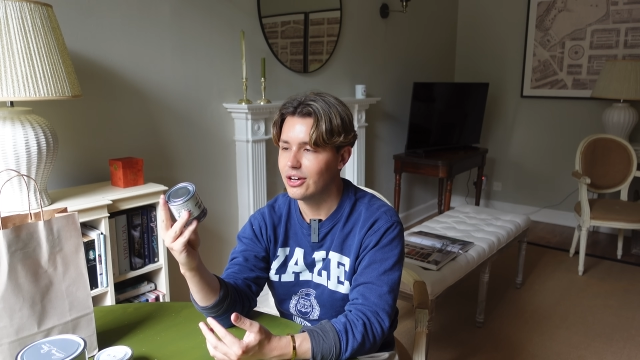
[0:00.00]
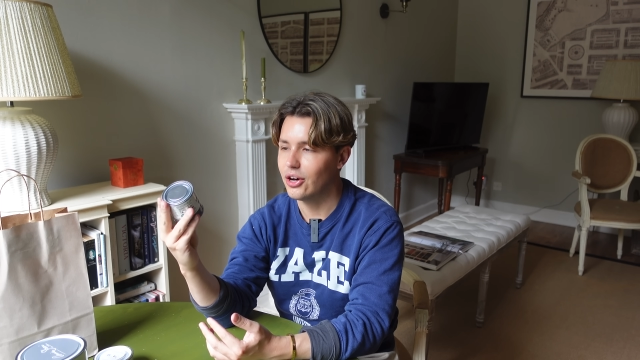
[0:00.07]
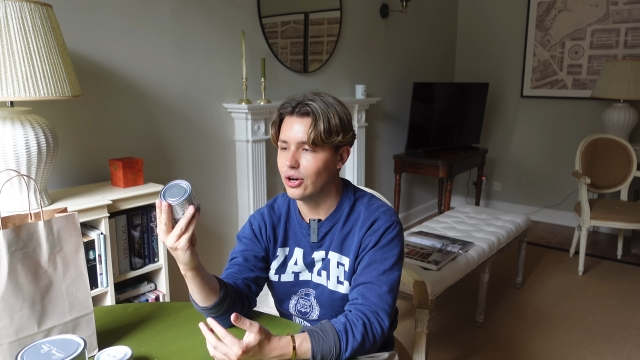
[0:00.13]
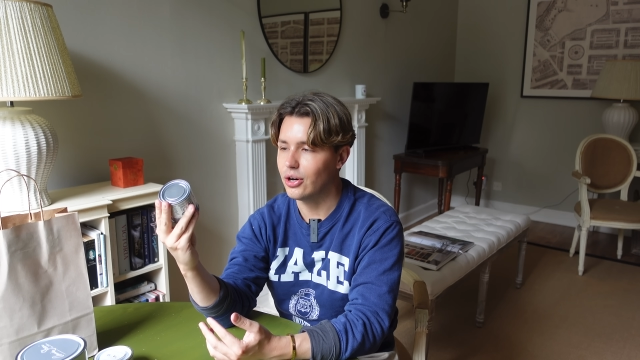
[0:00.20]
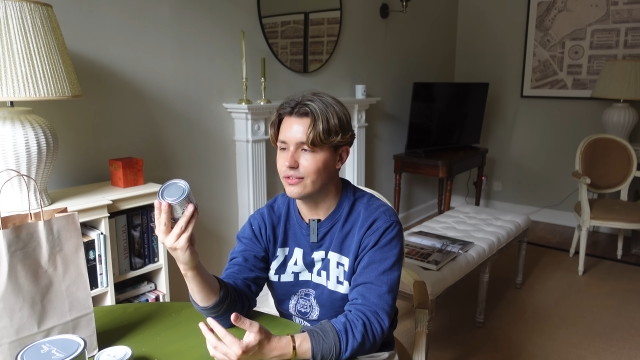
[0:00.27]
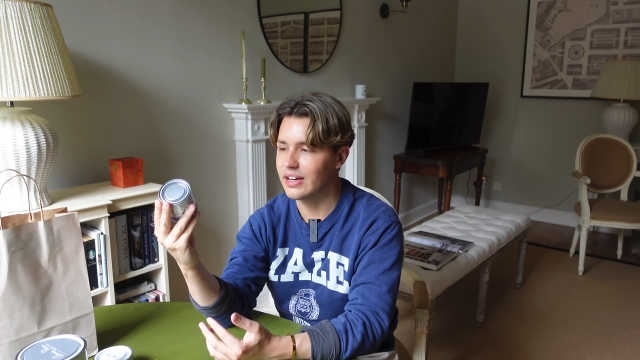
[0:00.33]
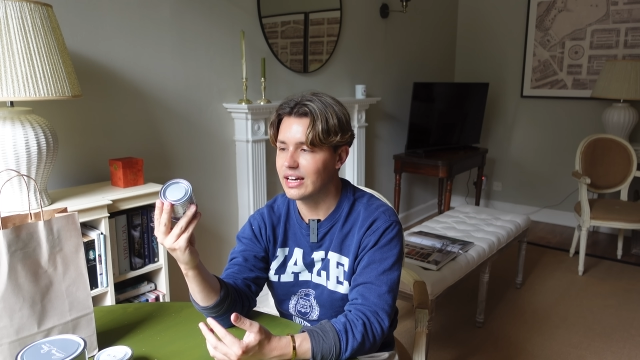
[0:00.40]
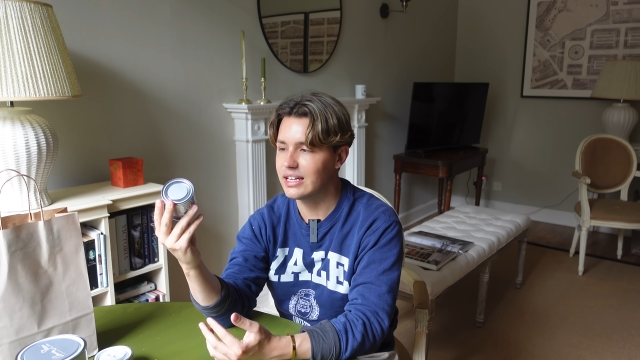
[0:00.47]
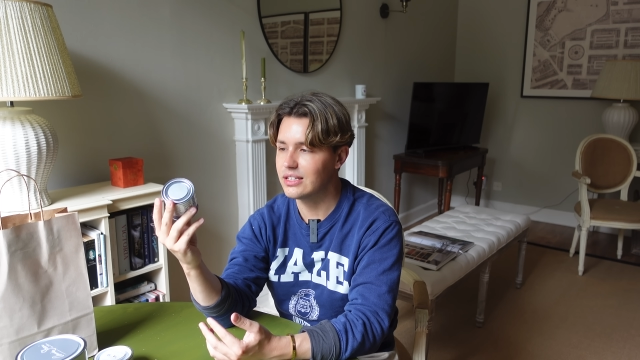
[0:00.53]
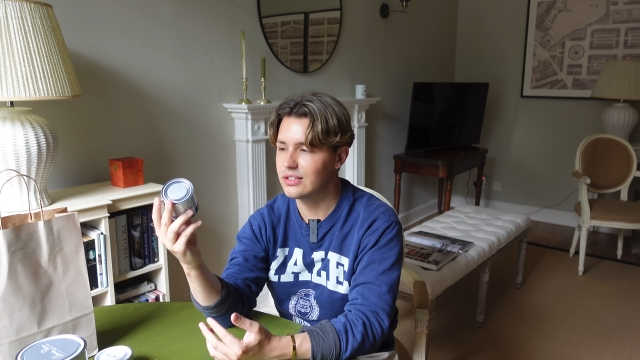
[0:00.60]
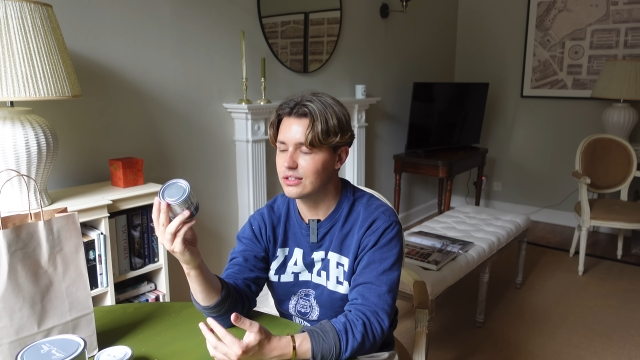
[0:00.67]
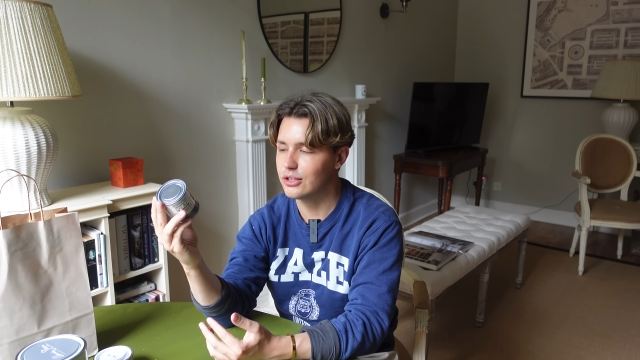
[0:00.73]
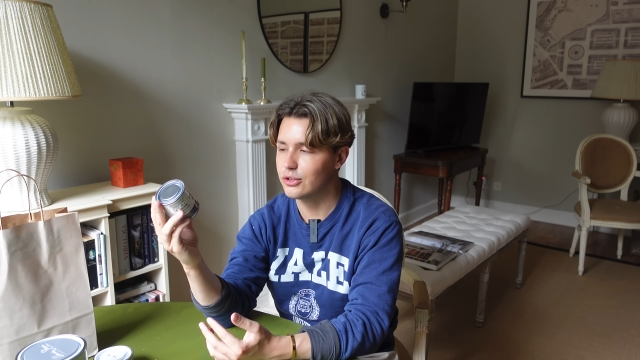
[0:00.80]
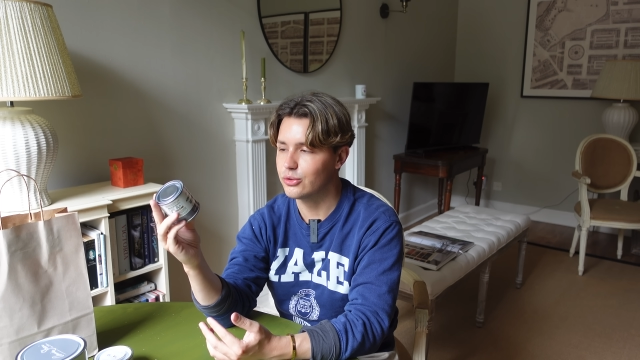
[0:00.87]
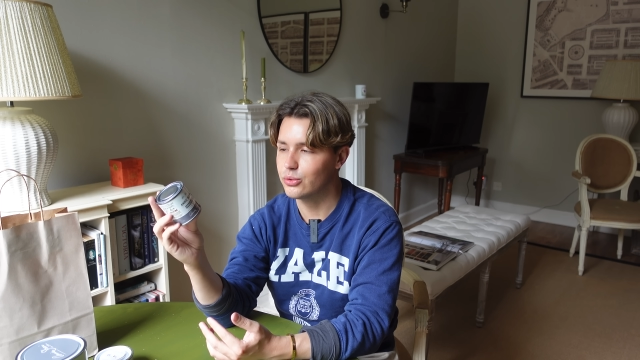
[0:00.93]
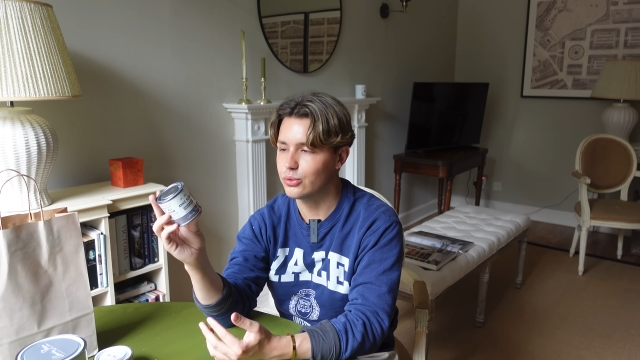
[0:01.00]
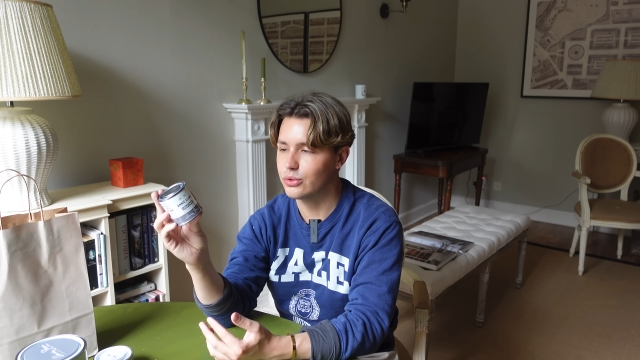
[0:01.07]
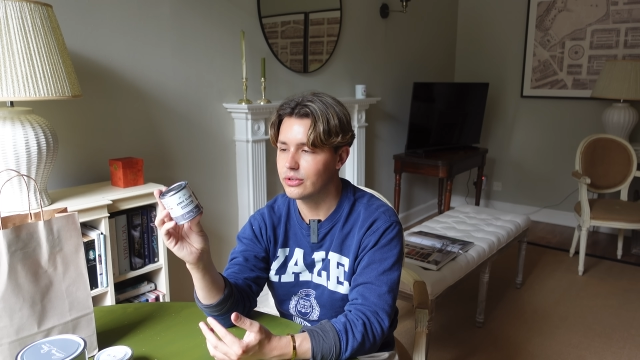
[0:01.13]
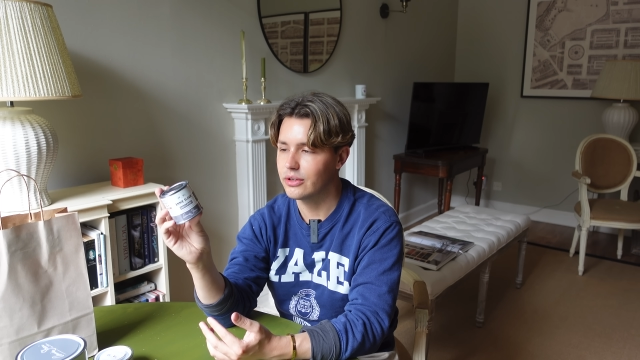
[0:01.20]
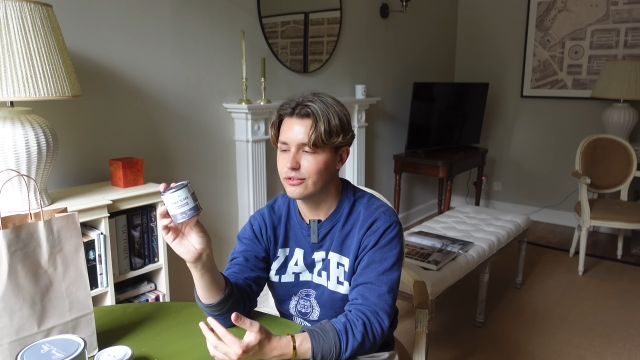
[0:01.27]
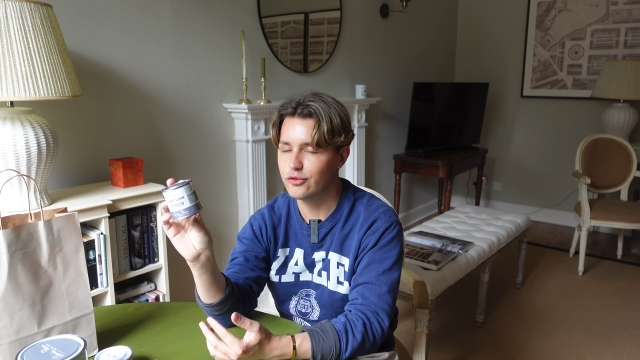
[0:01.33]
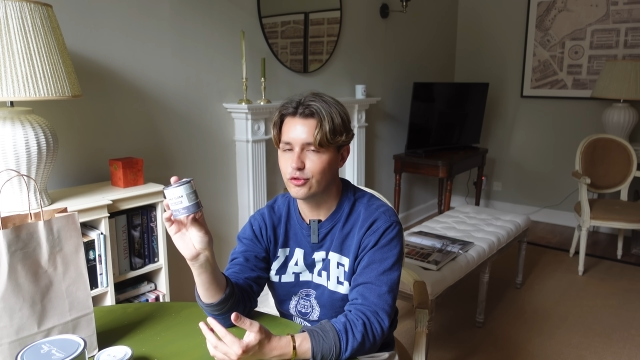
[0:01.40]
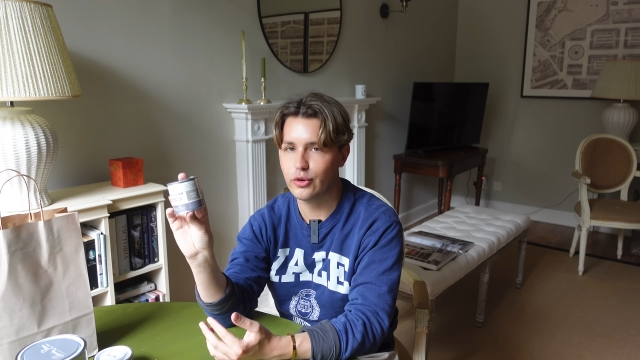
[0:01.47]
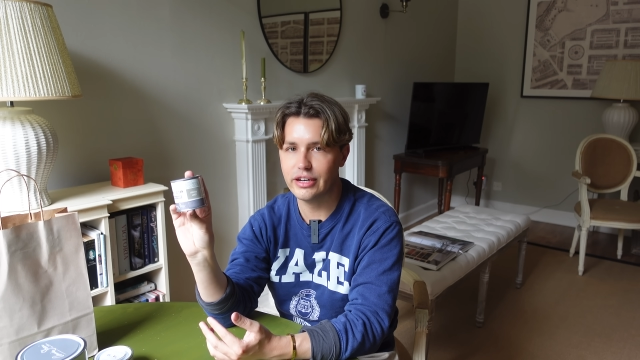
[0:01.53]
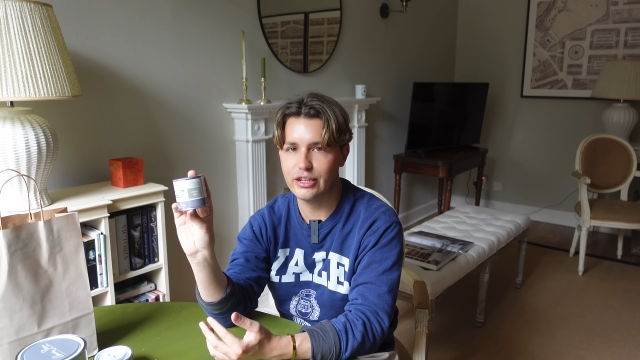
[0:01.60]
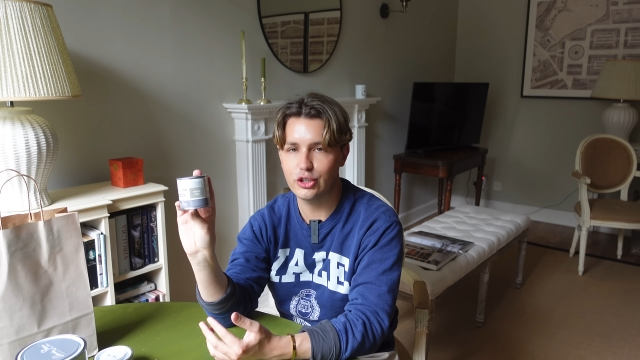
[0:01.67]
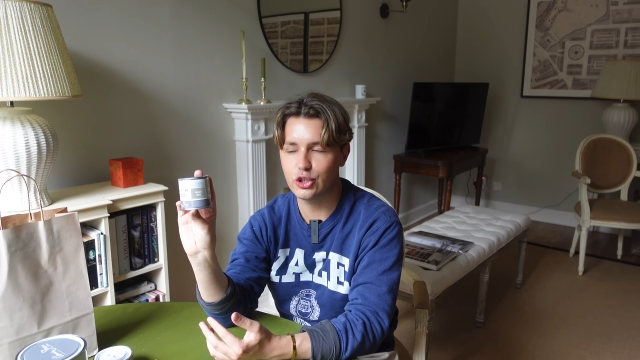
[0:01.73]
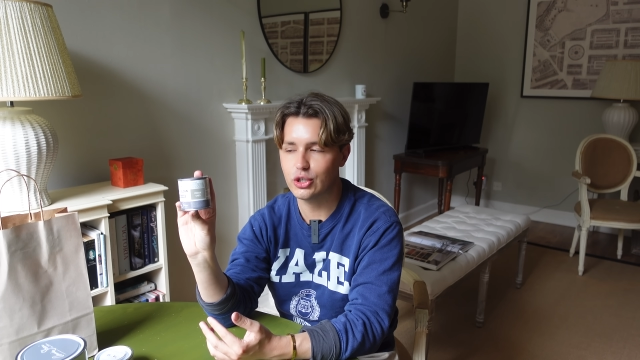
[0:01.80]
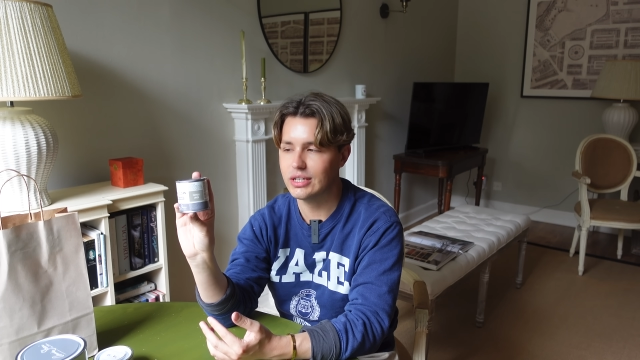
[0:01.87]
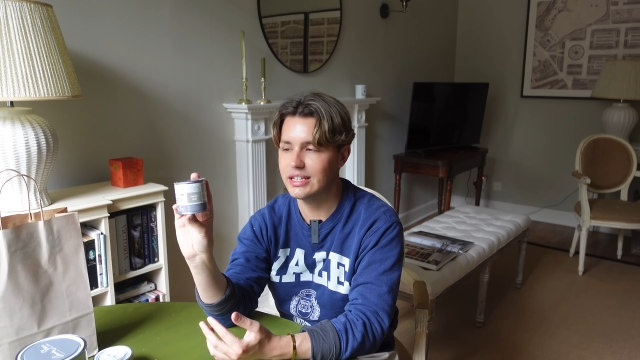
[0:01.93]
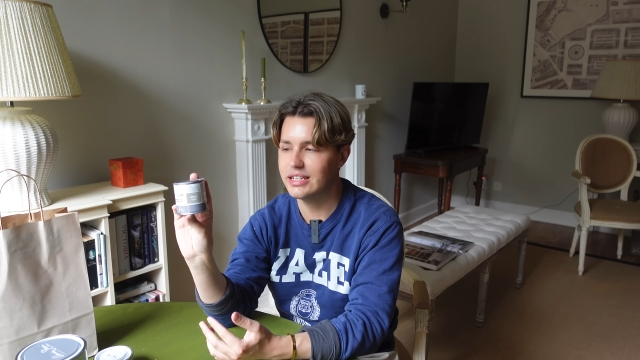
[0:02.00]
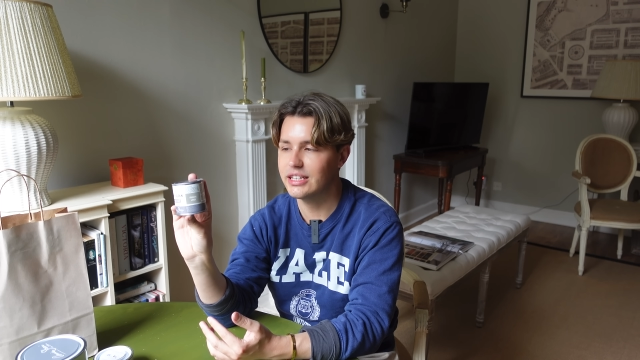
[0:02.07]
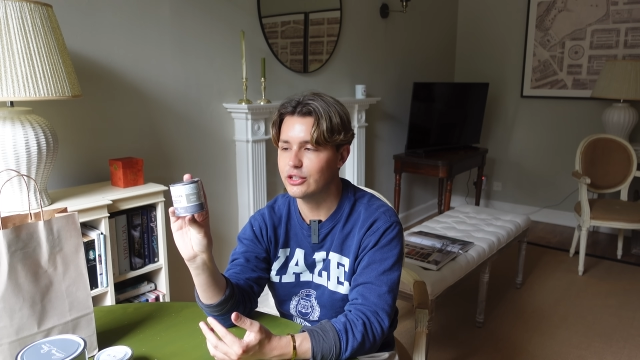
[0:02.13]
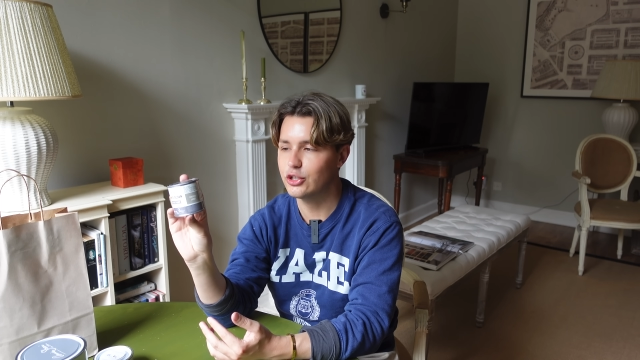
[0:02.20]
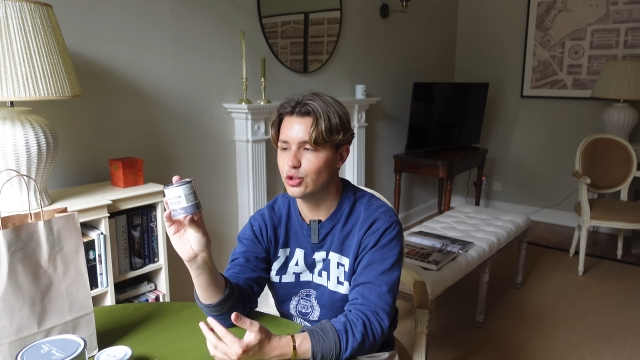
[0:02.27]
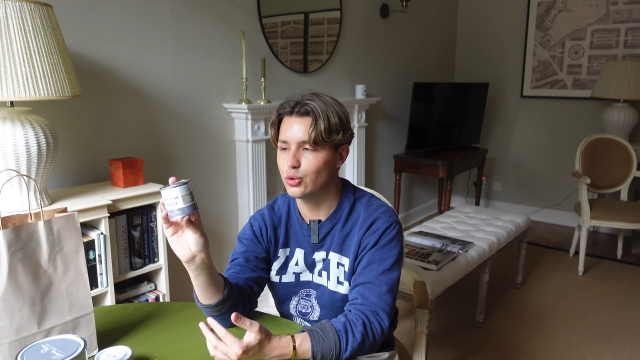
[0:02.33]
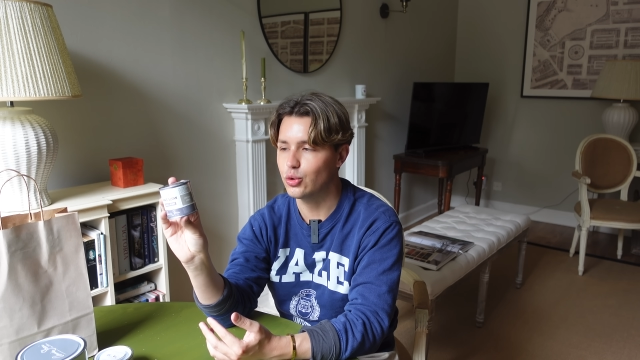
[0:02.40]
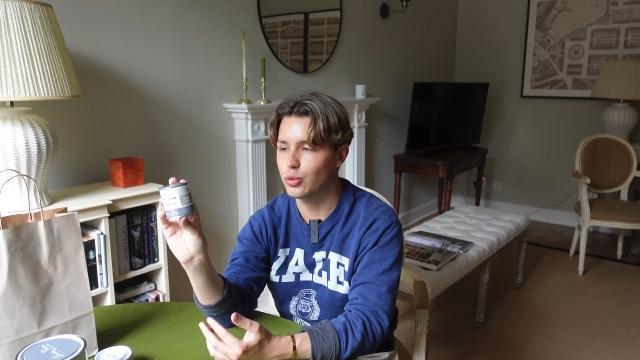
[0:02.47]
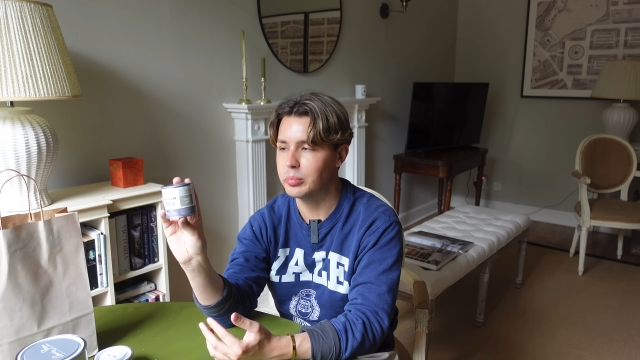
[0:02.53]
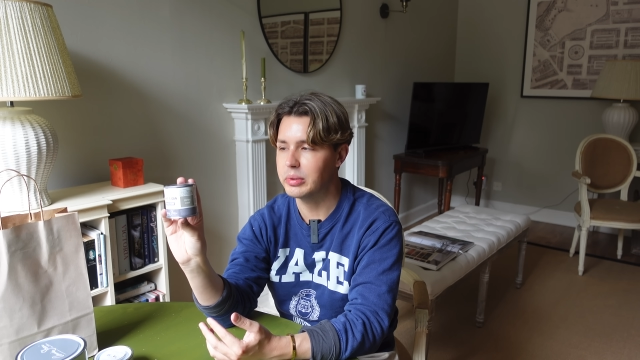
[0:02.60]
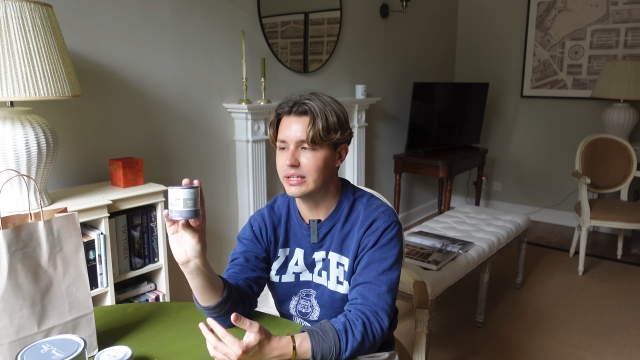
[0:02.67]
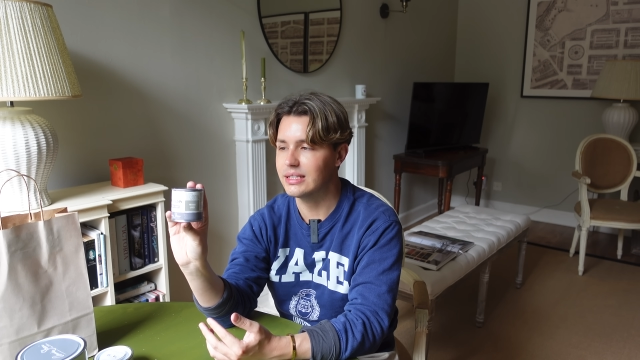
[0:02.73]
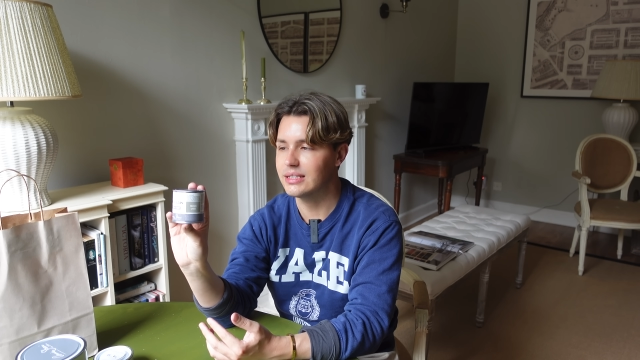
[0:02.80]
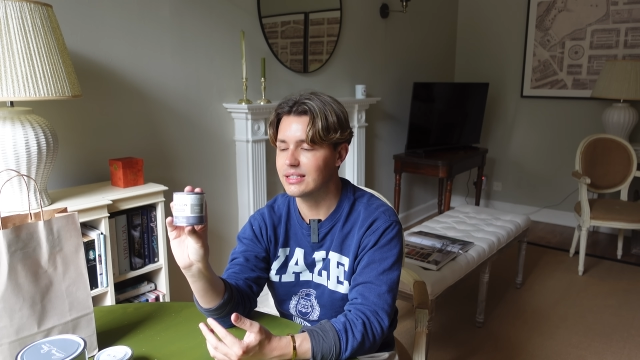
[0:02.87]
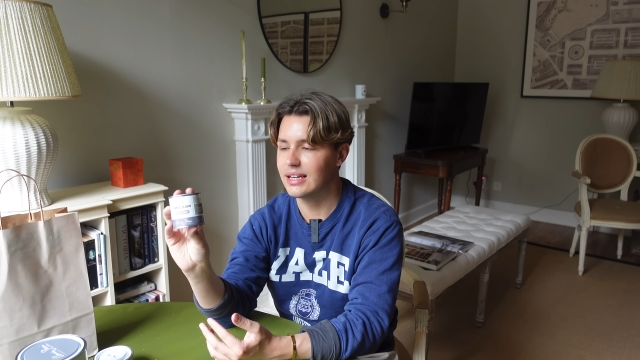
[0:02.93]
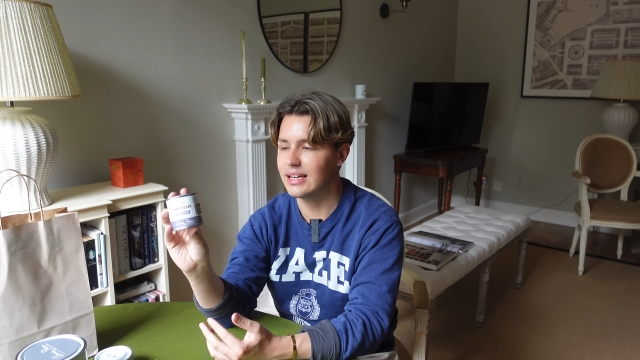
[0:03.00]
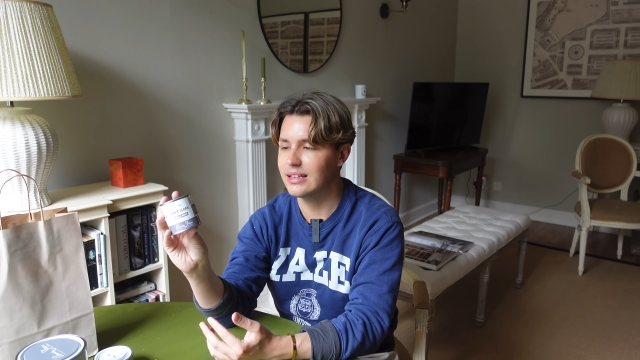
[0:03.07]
of Annie Sloan French linen chalk paint,